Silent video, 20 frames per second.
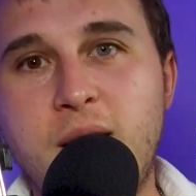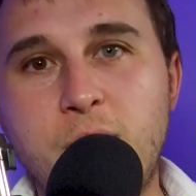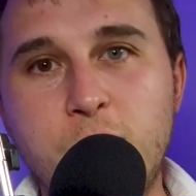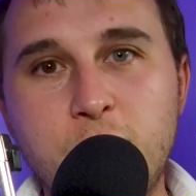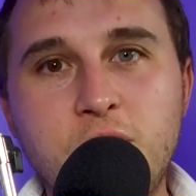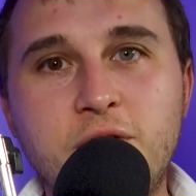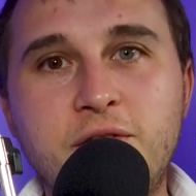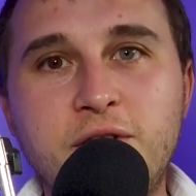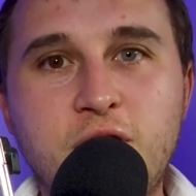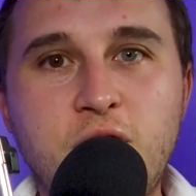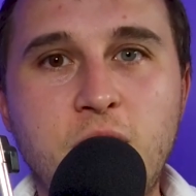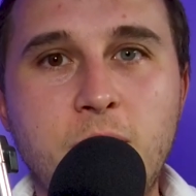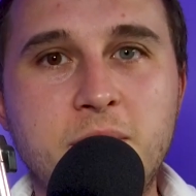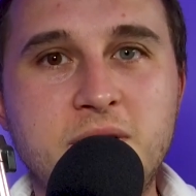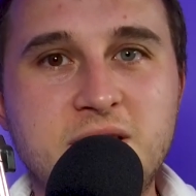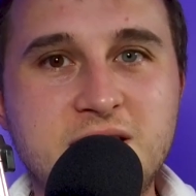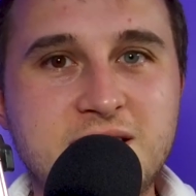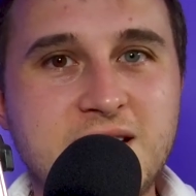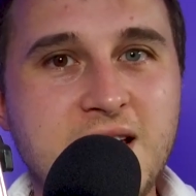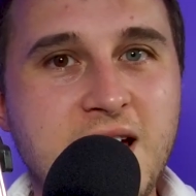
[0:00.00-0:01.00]
Now, another
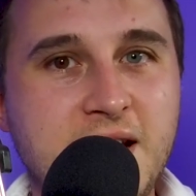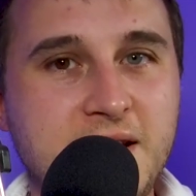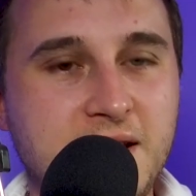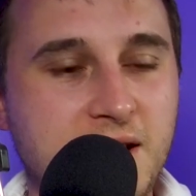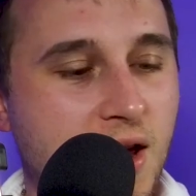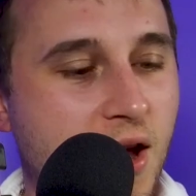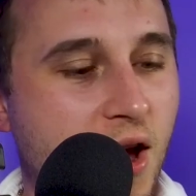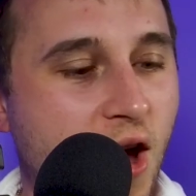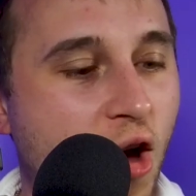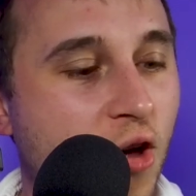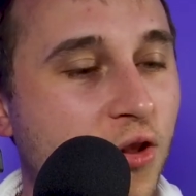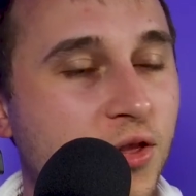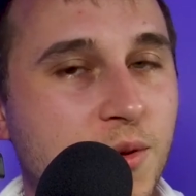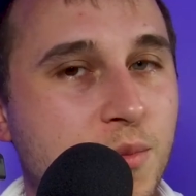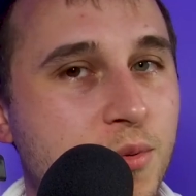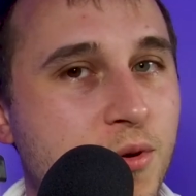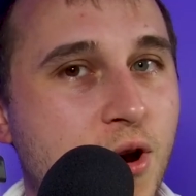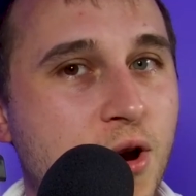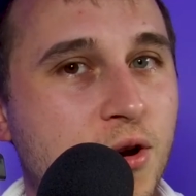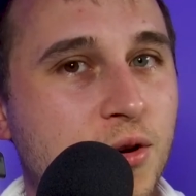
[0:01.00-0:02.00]
comment said on
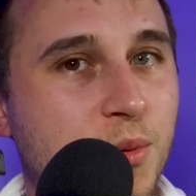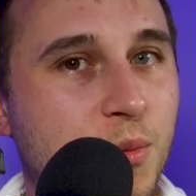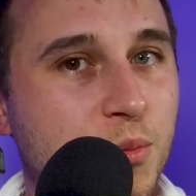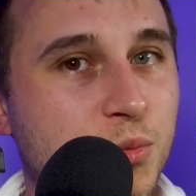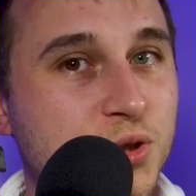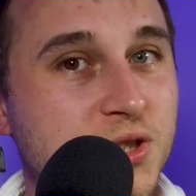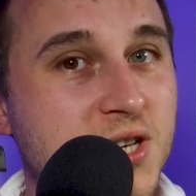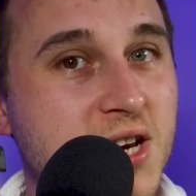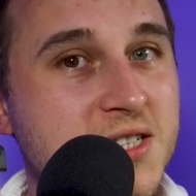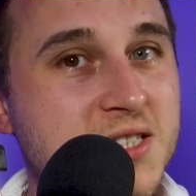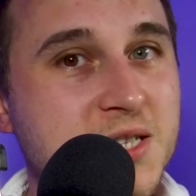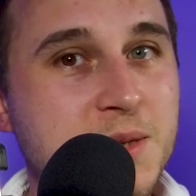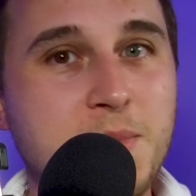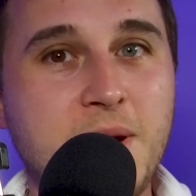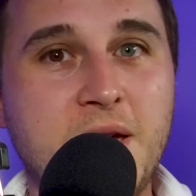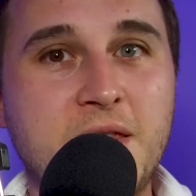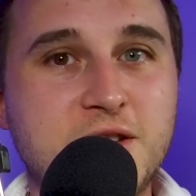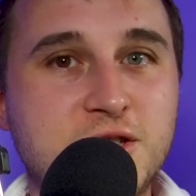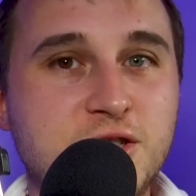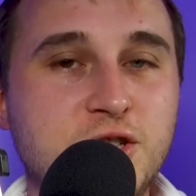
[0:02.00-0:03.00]
the program was actually
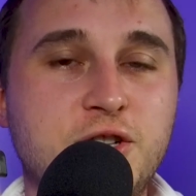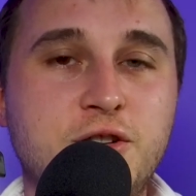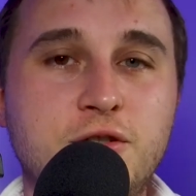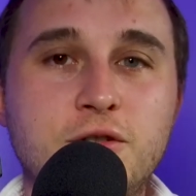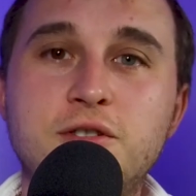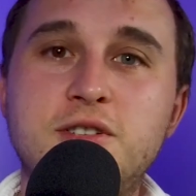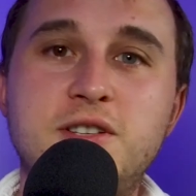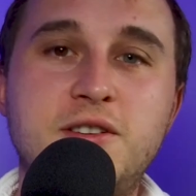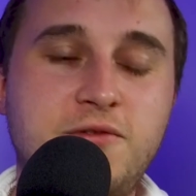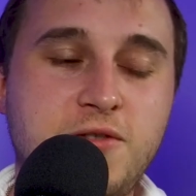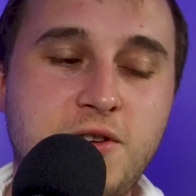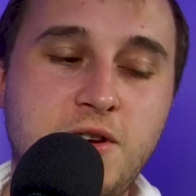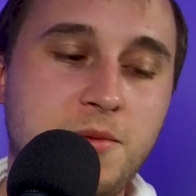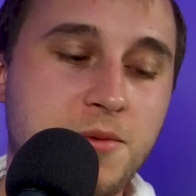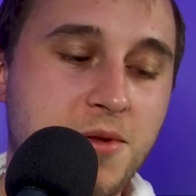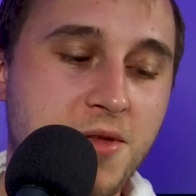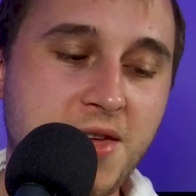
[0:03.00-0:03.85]
by the security firm,